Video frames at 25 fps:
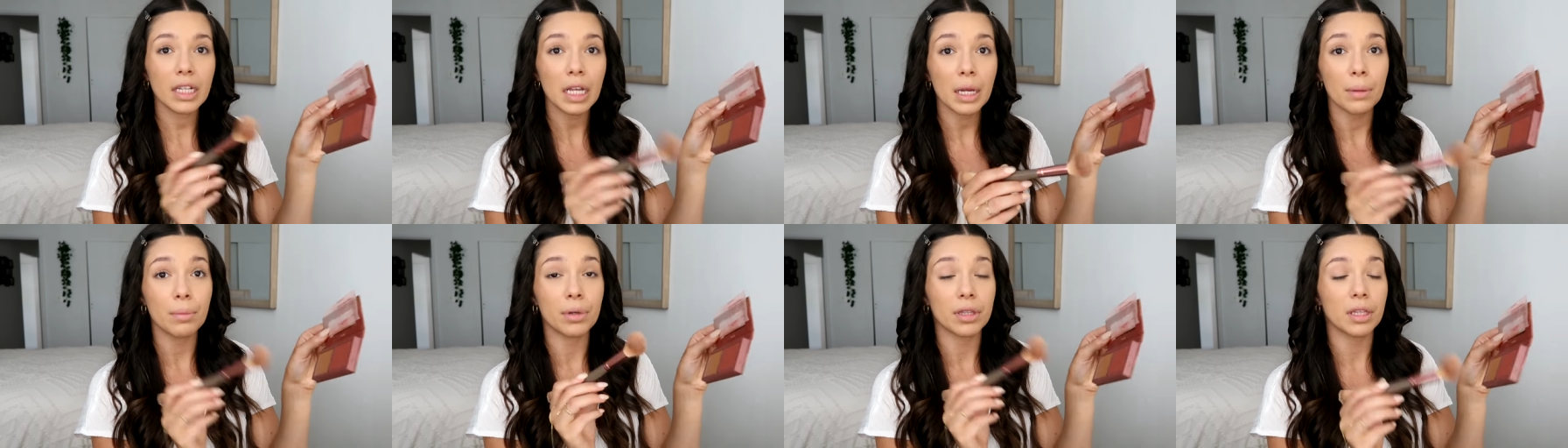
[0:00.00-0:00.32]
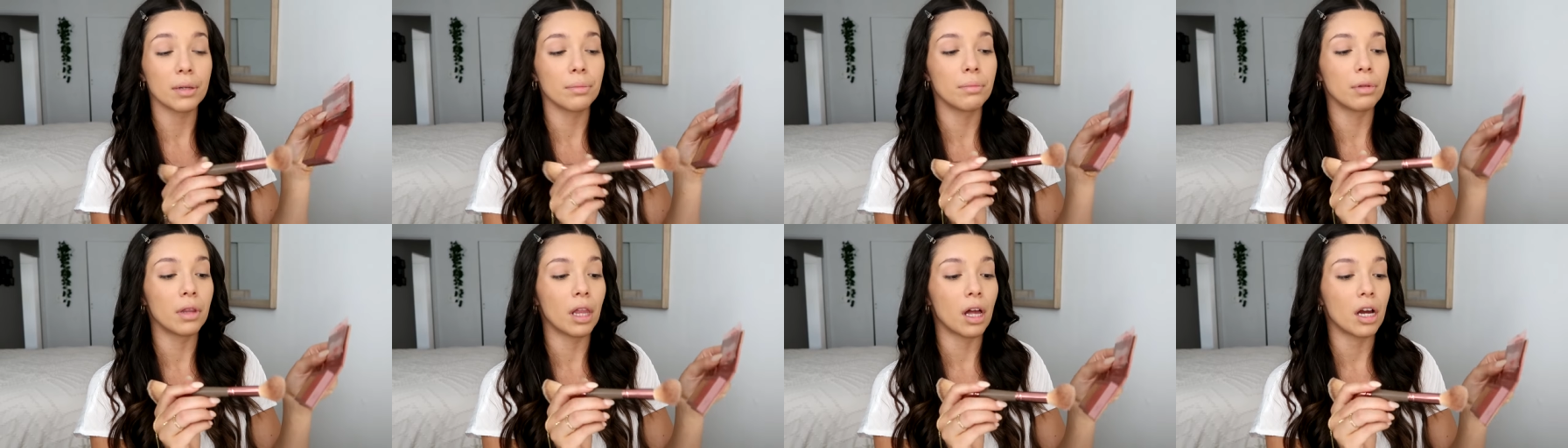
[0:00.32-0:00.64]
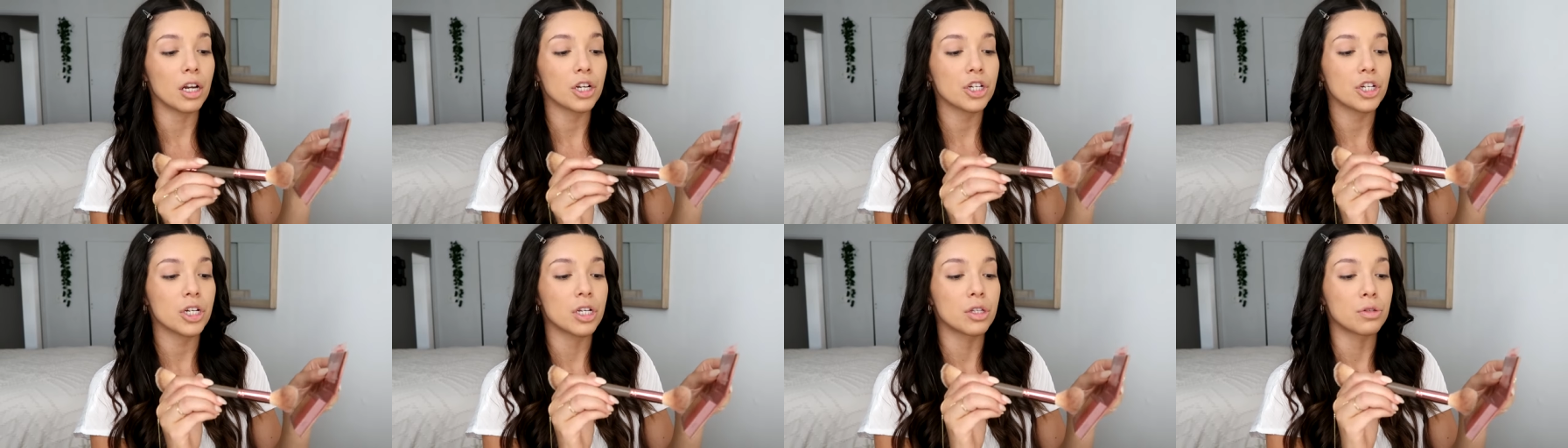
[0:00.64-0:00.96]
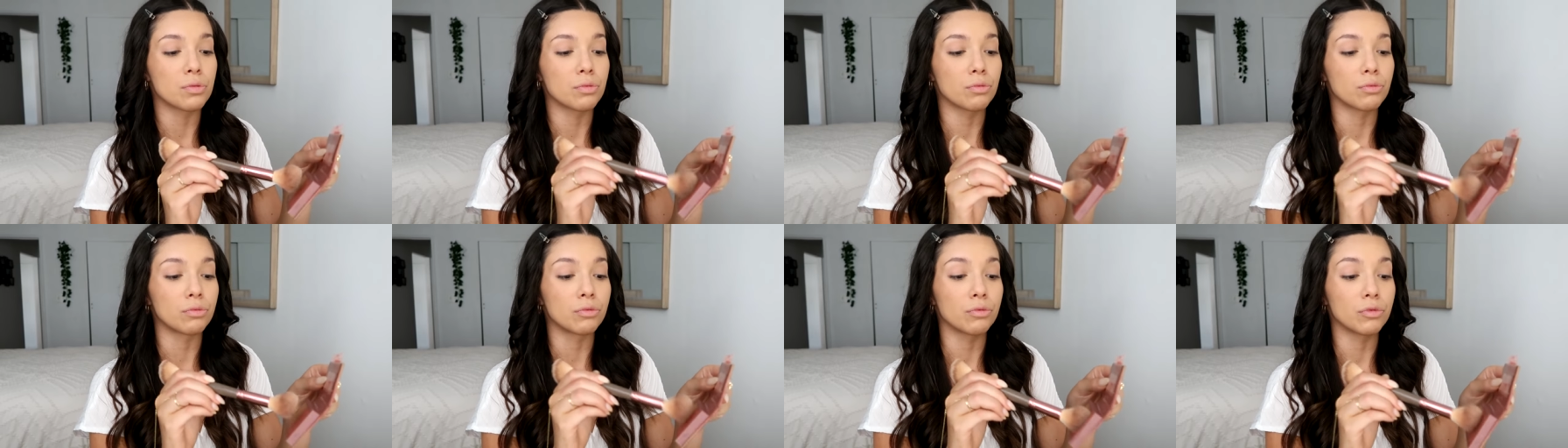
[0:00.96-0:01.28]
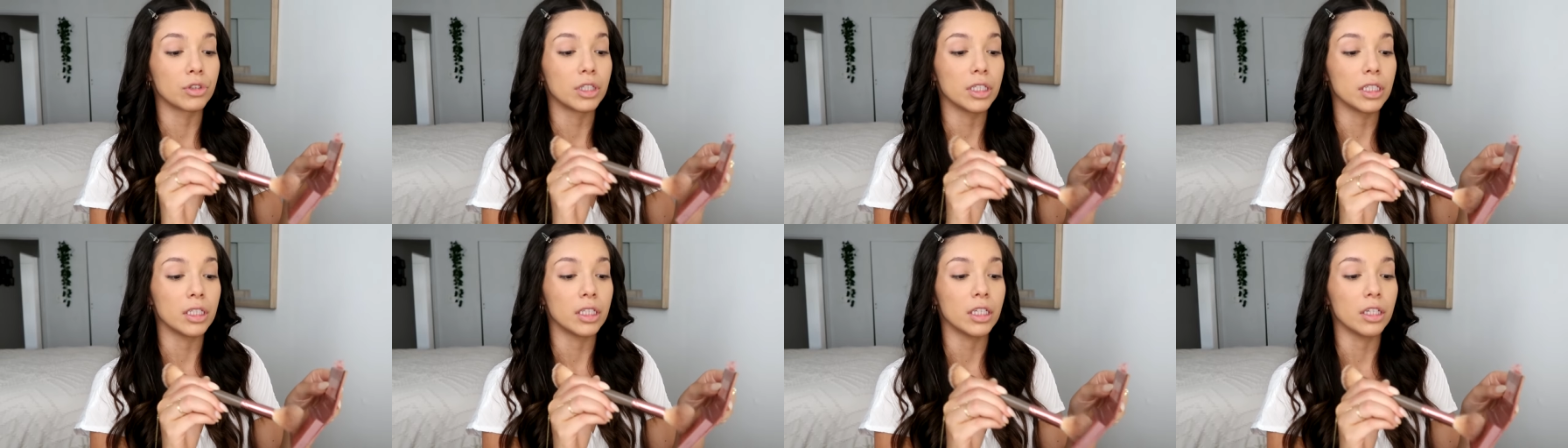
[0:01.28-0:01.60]
But the blush is
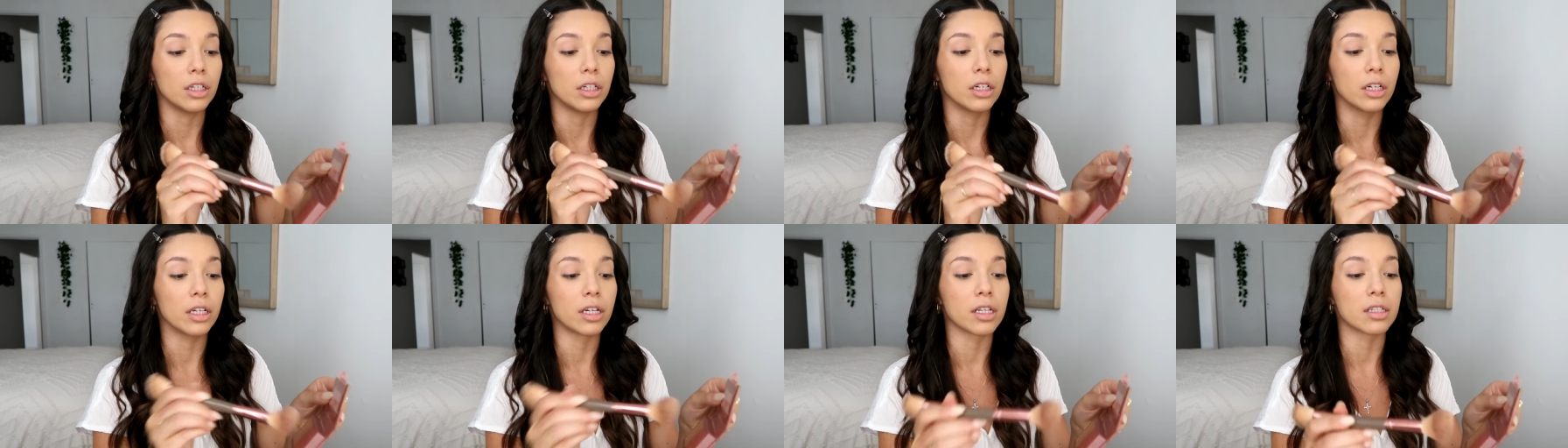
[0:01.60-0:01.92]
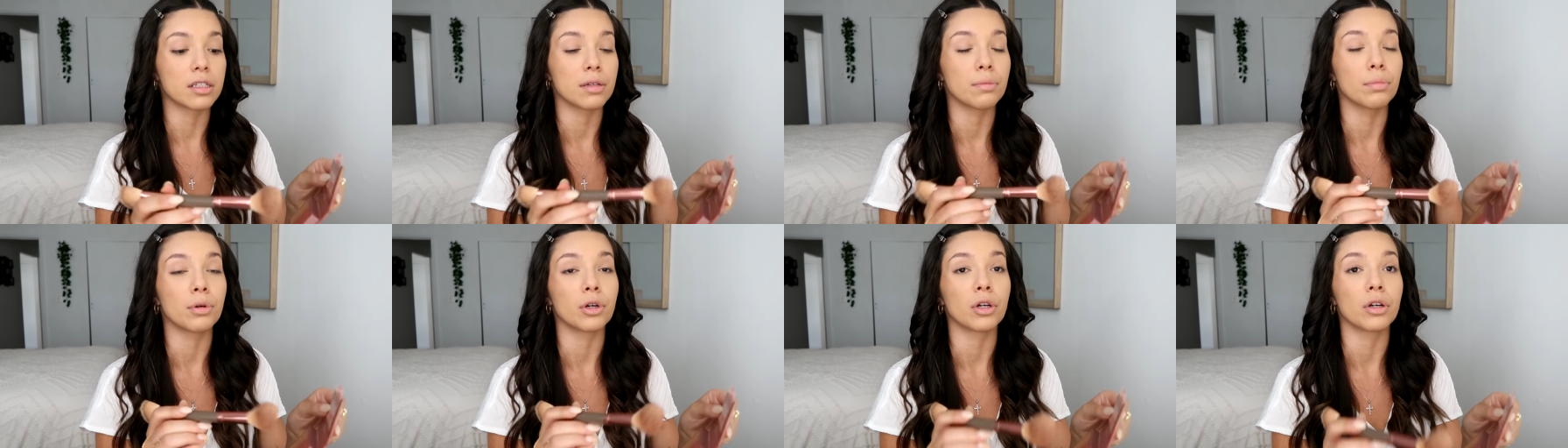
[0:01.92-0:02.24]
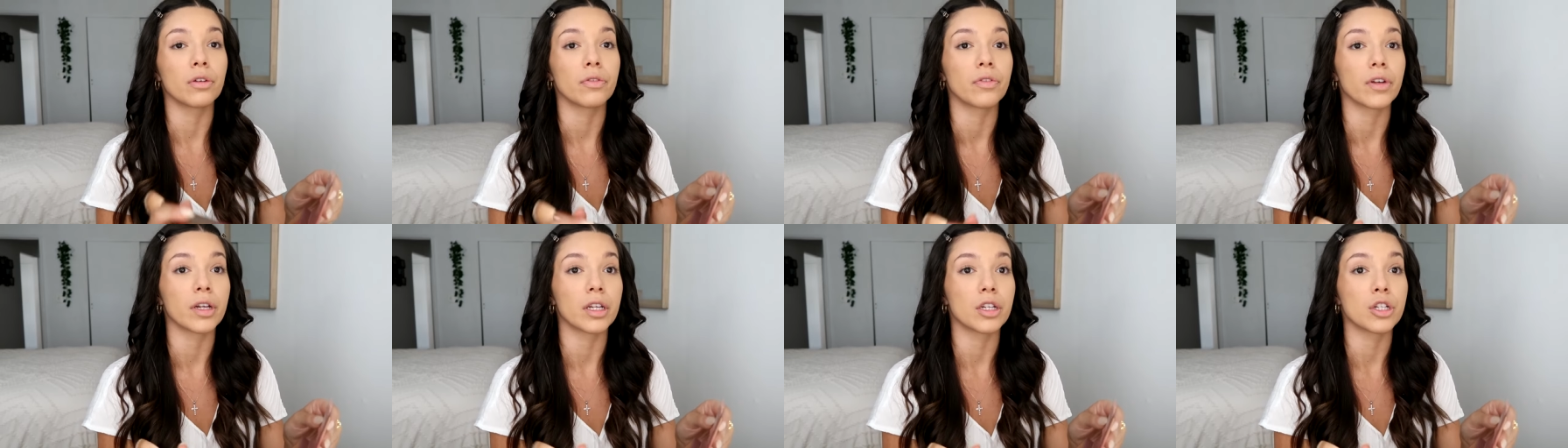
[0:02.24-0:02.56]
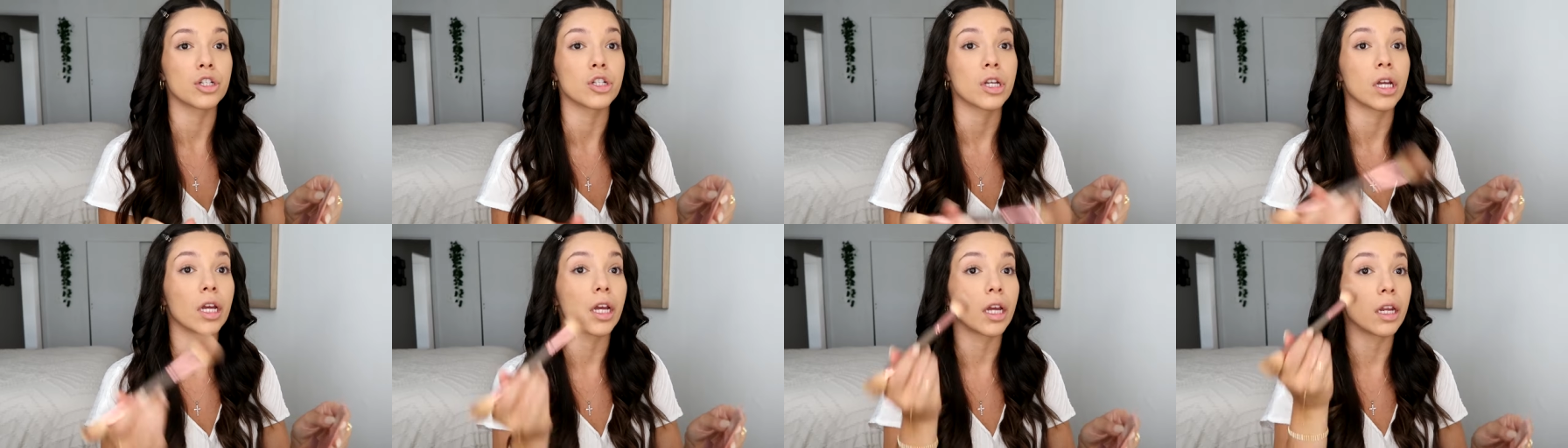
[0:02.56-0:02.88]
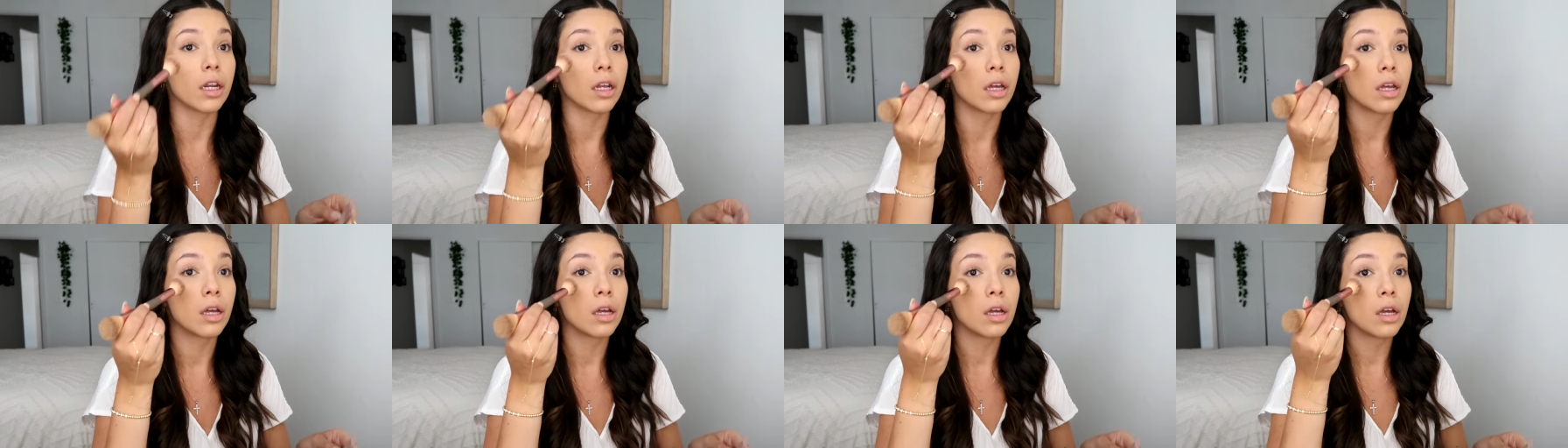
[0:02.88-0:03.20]
really good. It's a perfect
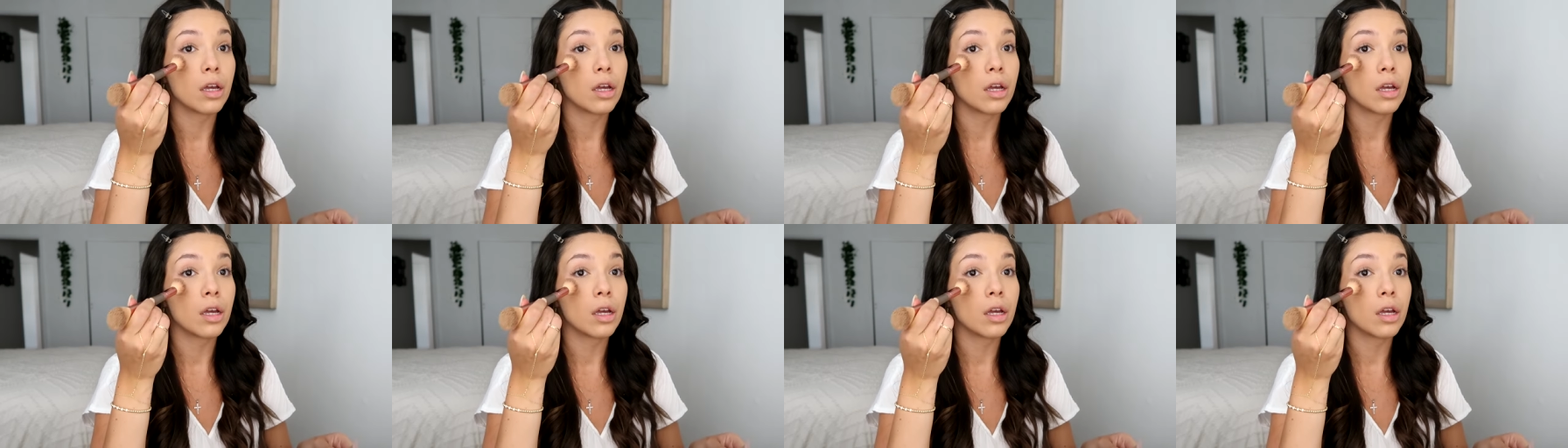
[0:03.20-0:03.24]
shade.